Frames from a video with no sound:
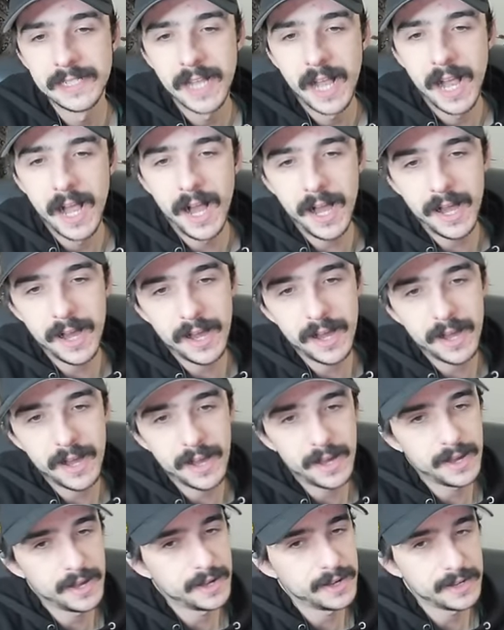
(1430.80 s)

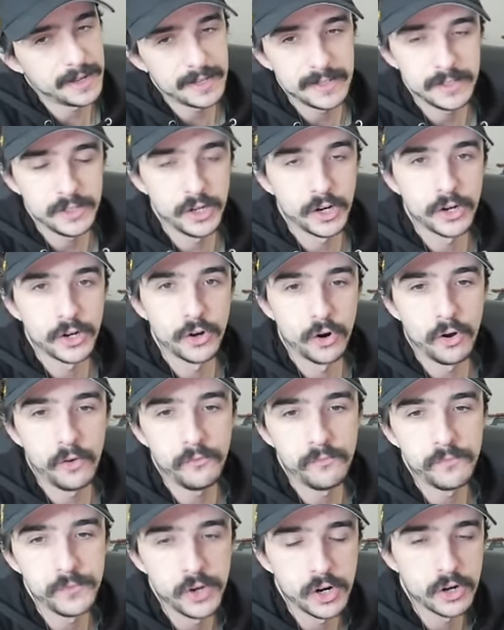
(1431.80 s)
Ah, your
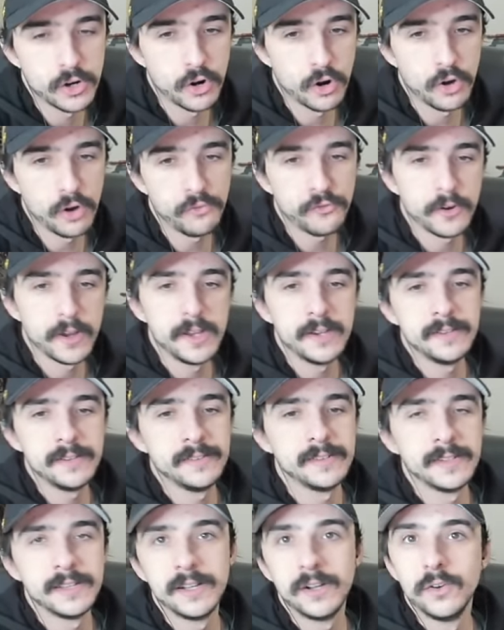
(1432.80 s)
girl, your girlfriend,
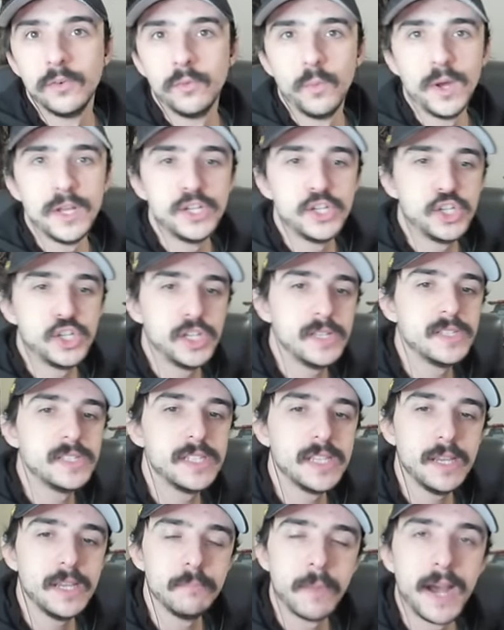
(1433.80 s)
when she
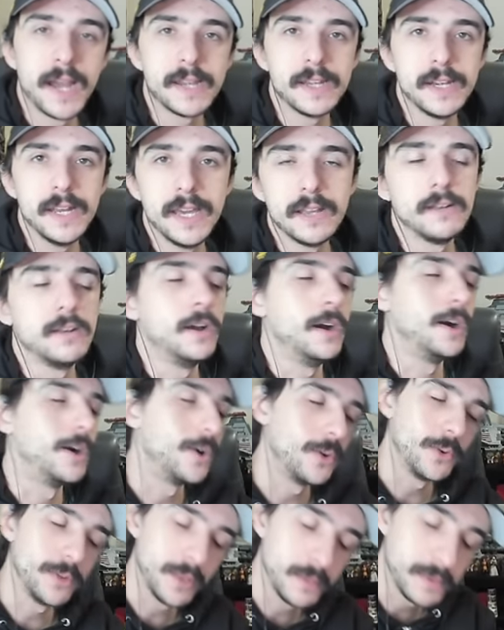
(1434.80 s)
see my dick.
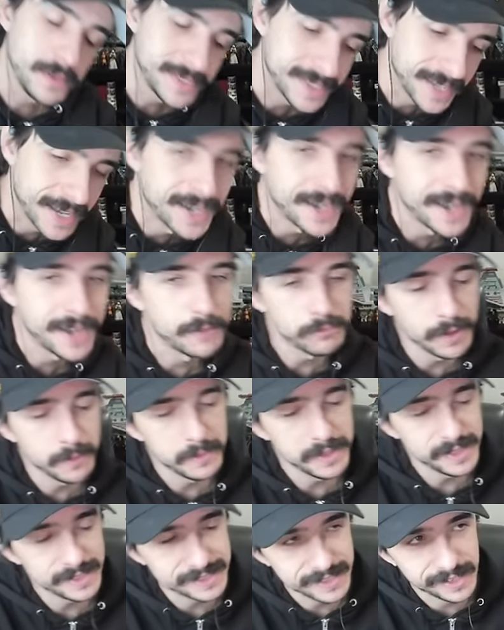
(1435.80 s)
No, let me stop. Let
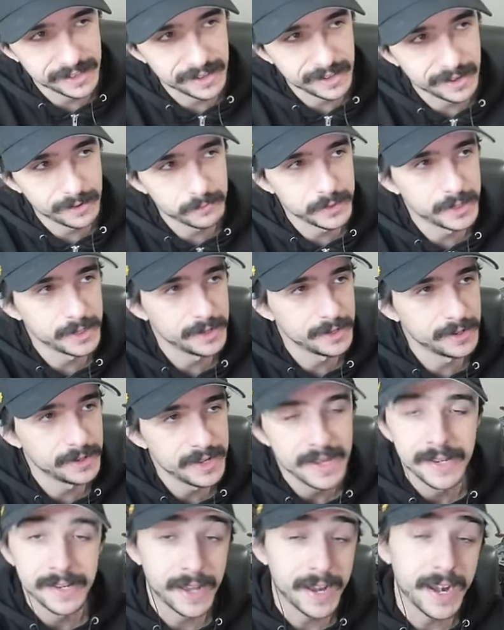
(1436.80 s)
me stop, dude.
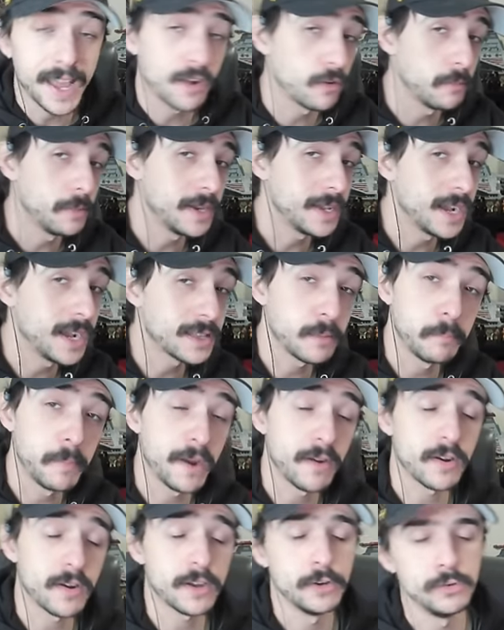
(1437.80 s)
Not everybody got the
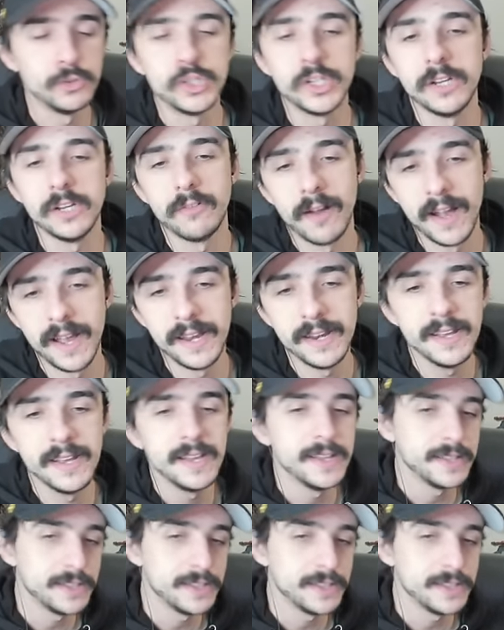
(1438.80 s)
Barracucci, right?